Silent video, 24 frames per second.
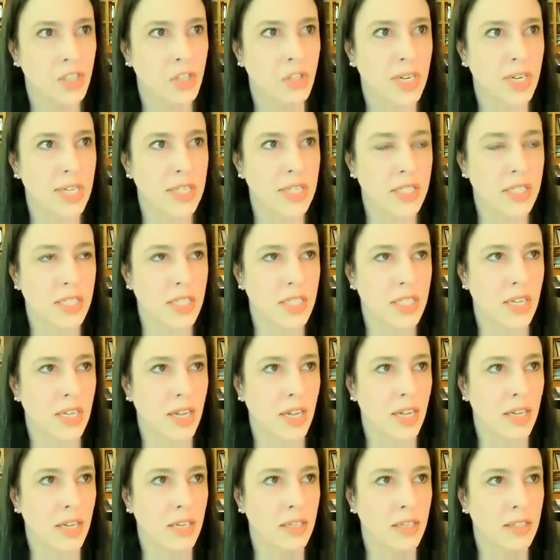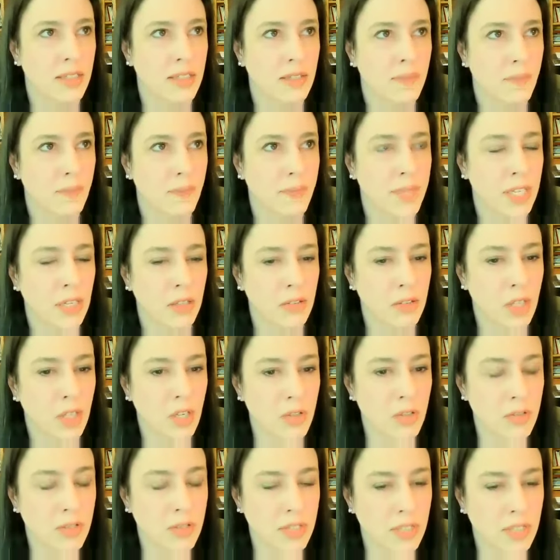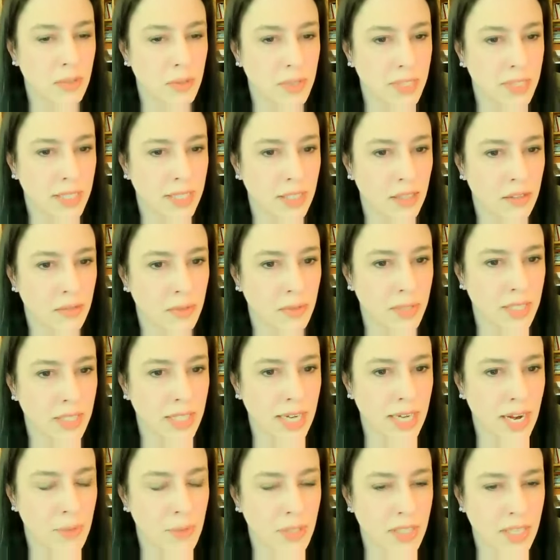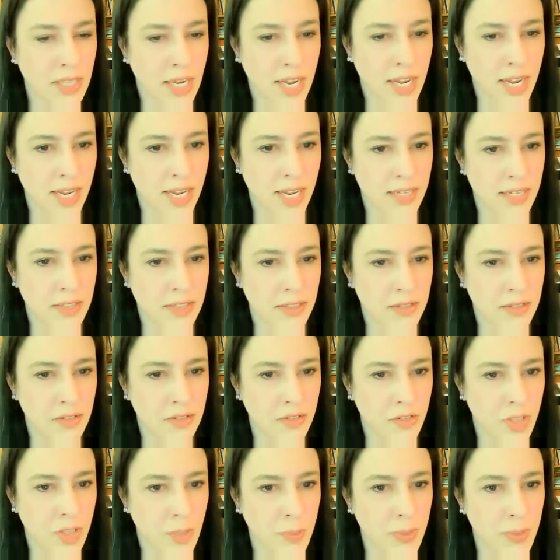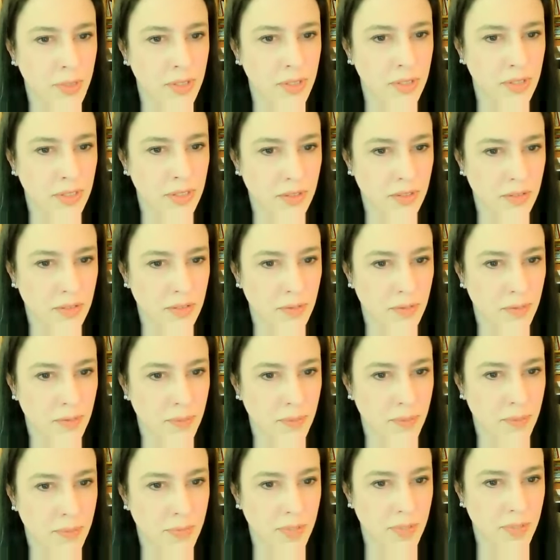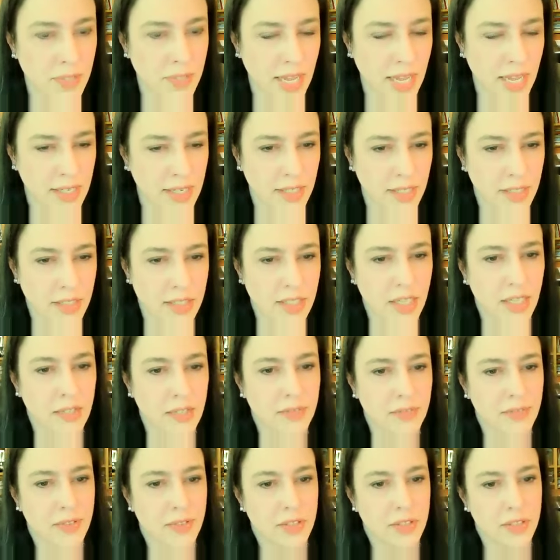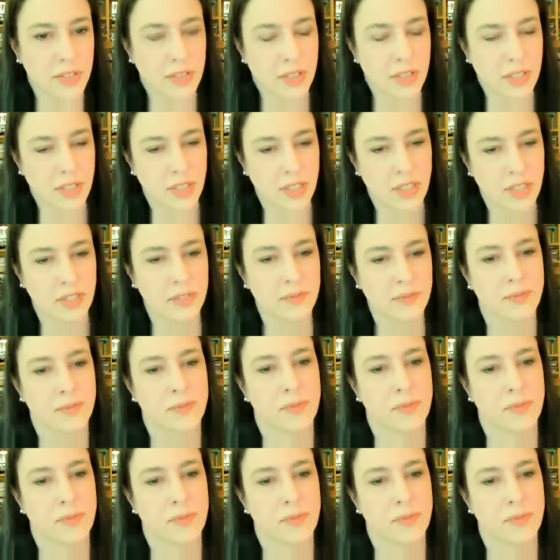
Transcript: crazy, loans that were going to re-amortize and triple and that kind of stuff. So